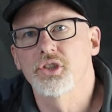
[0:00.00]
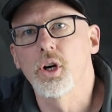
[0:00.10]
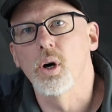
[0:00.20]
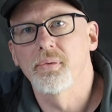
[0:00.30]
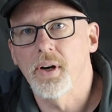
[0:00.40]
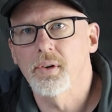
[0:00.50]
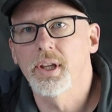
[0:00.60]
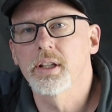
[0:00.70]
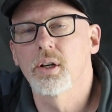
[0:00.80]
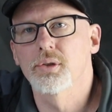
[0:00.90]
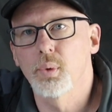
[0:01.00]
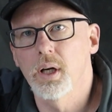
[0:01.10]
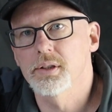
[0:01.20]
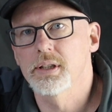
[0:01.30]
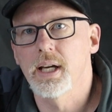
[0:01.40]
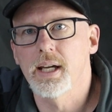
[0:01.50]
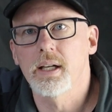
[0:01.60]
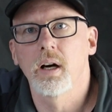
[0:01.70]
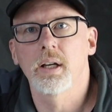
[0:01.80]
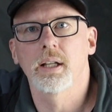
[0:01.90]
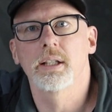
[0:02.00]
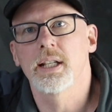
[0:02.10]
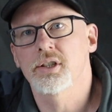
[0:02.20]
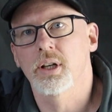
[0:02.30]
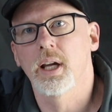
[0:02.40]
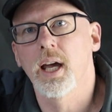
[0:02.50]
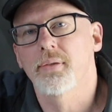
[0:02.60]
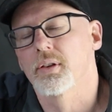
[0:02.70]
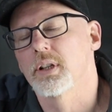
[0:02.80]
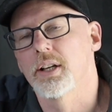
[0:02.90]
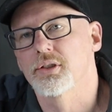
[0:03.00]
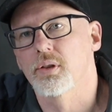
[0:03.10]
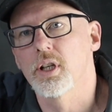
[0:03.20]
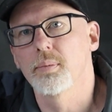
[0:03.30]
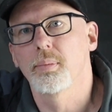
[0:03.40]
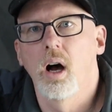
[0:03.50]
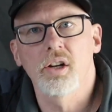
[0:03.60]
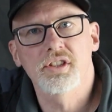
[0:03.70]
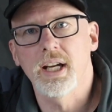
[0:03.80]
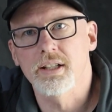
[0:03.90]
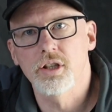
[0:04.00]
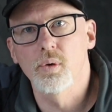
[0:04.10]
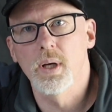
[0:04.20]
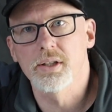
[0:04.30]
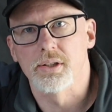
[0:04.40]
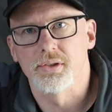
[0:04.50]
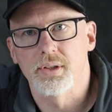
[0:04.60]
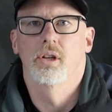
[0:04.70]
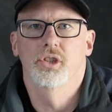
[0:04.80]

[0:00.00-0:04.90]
So if everything goes well today, I'll get 1.5 inches or less group. I'll take 2 inches.